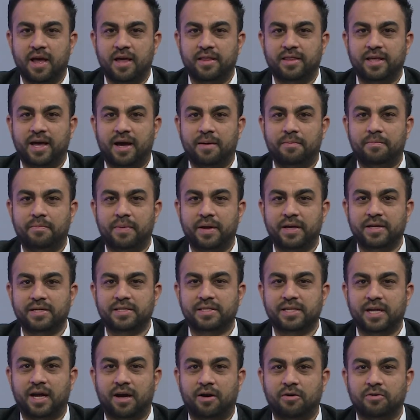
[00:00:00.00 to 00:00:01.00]
They are
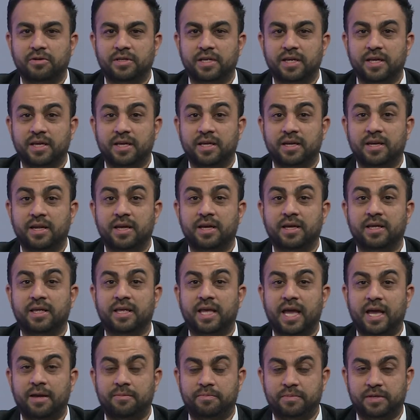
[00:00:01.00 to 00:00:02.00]
based out in
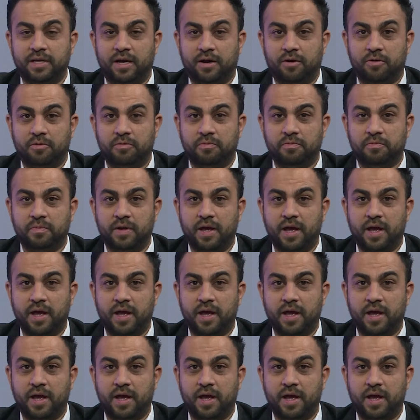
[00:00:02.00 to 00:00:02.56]
Cape Town.